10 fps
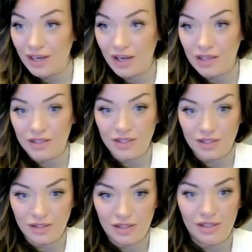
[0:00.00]

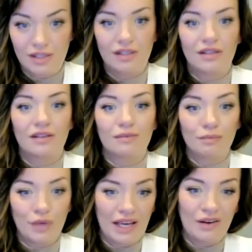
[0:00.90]
us
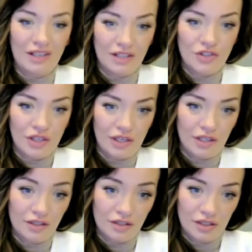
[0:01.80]
bring out an
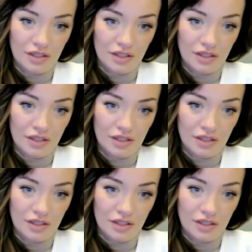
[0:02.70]
engineer,